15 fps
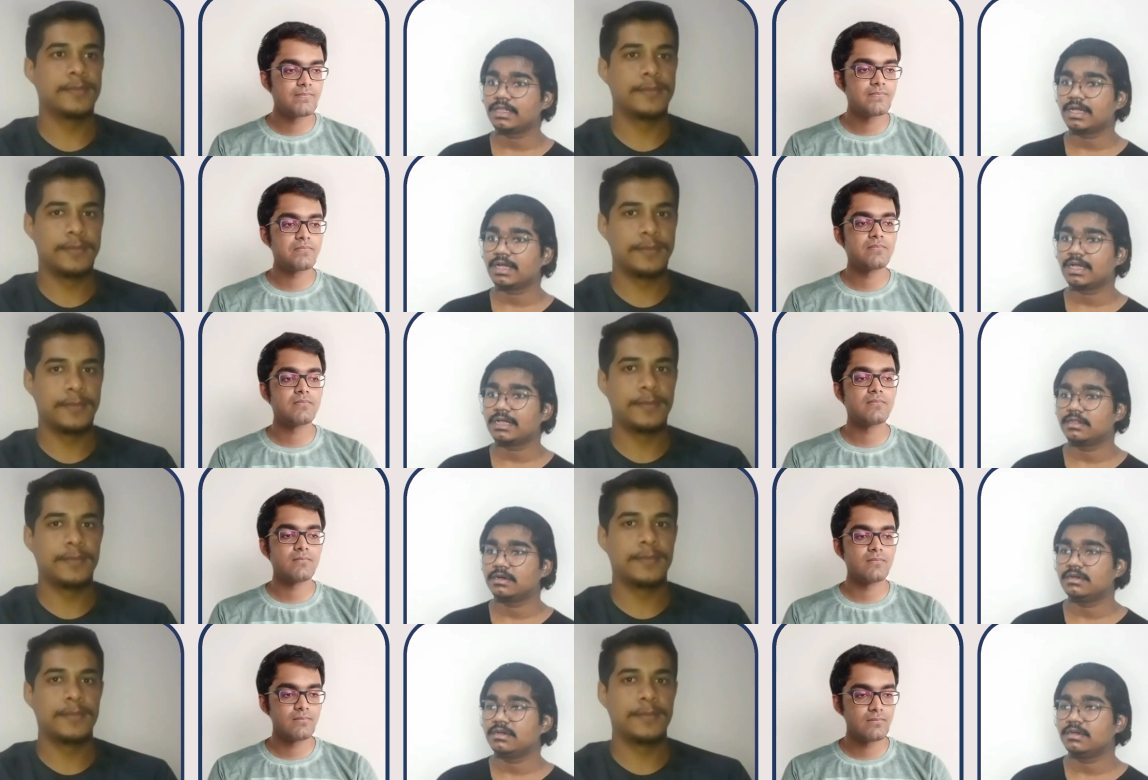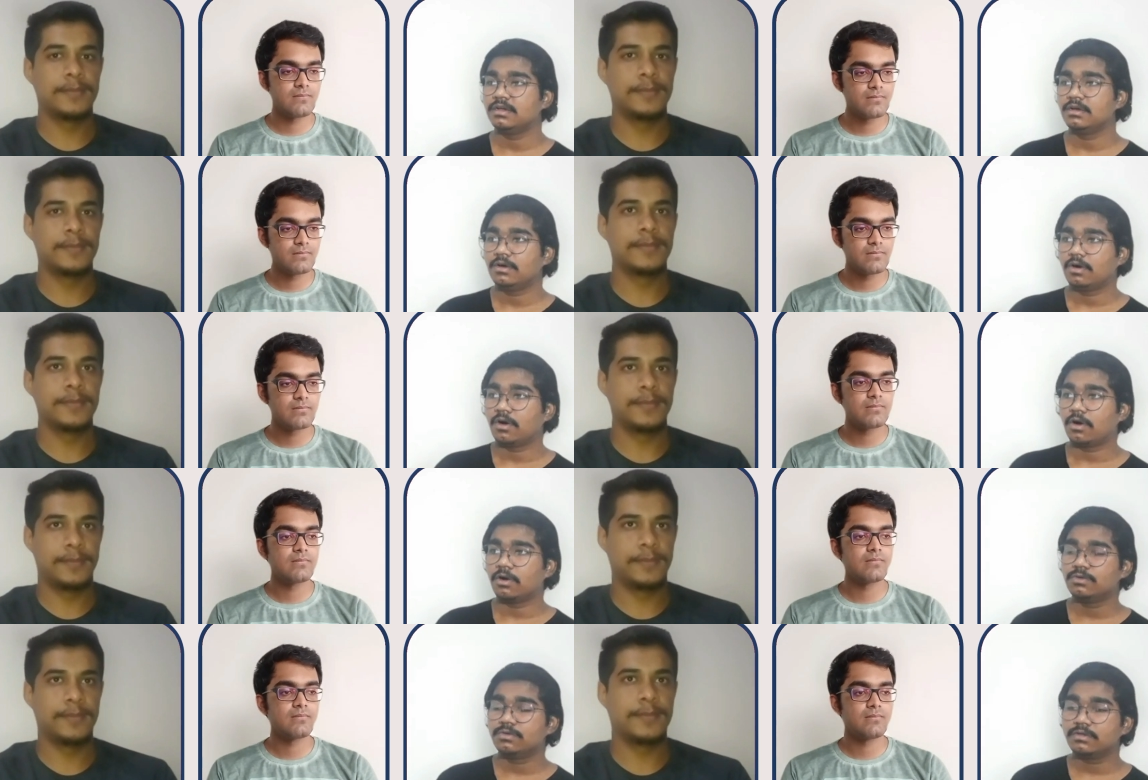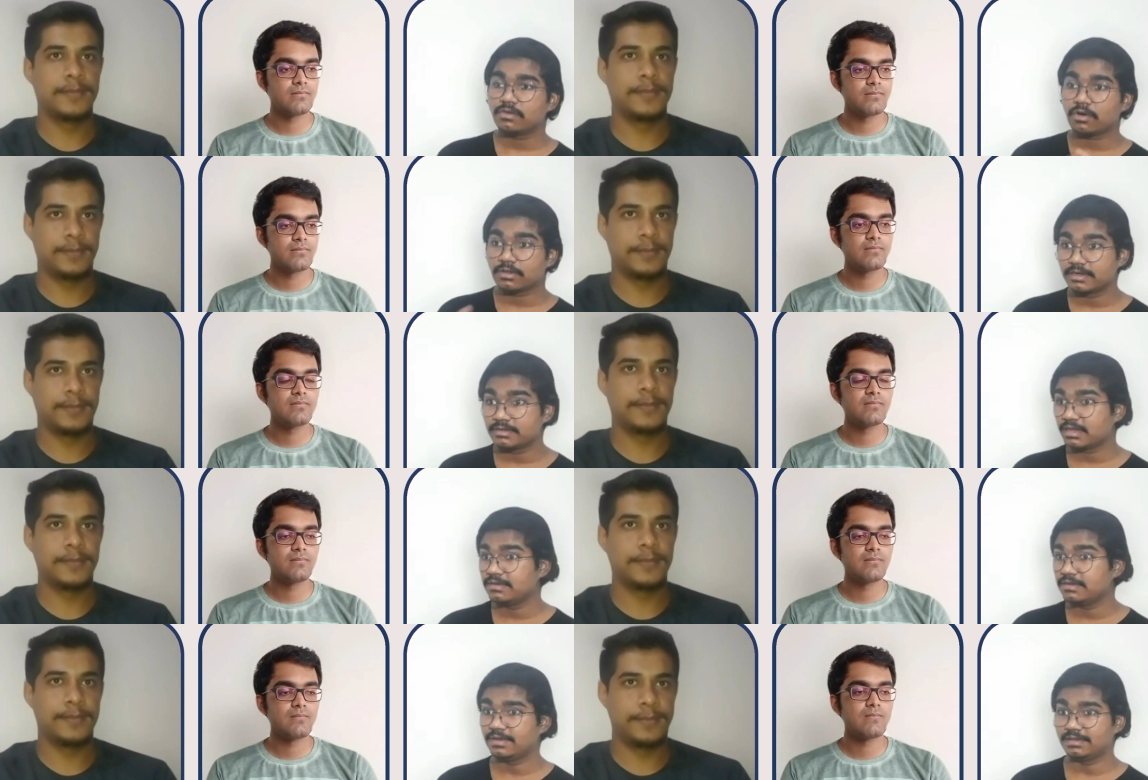Speaker 1: another or to the solid
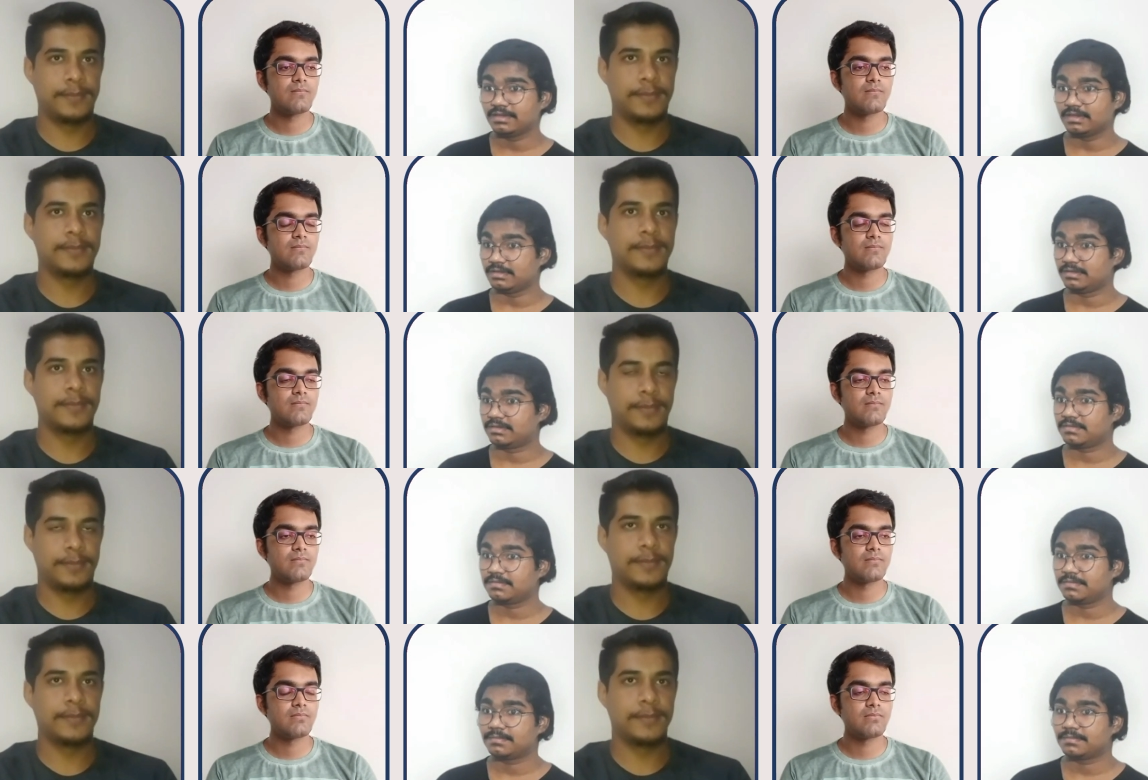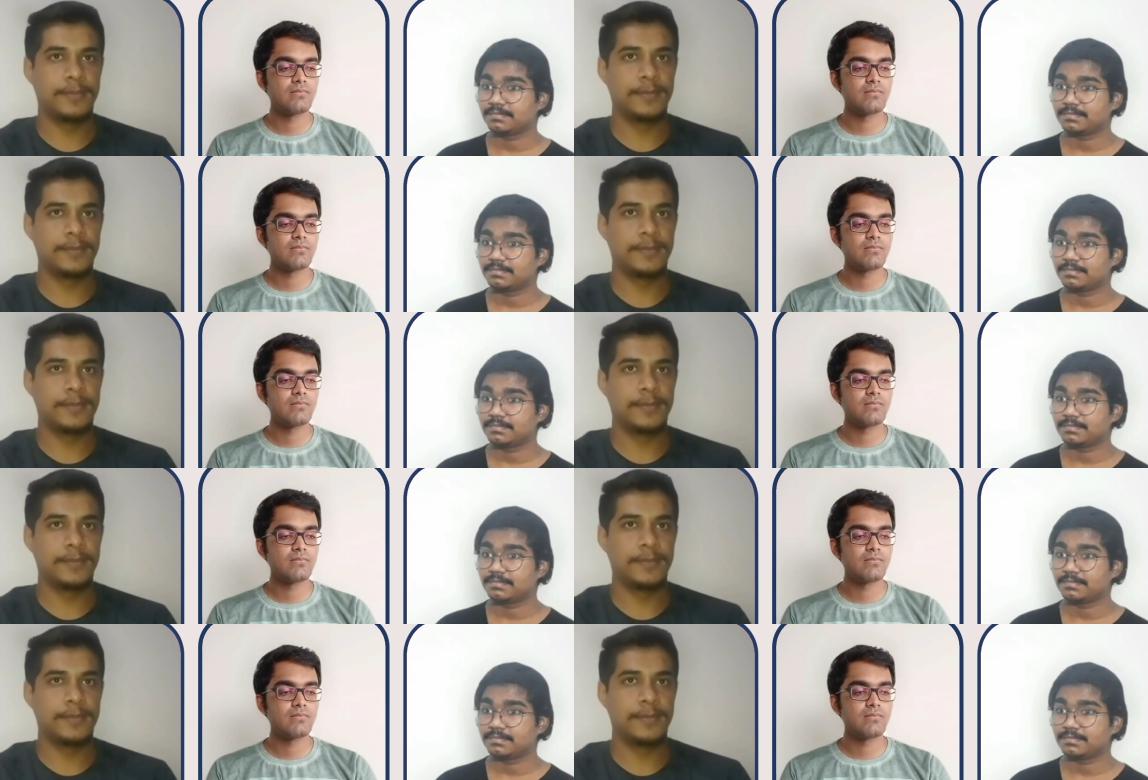surfaces.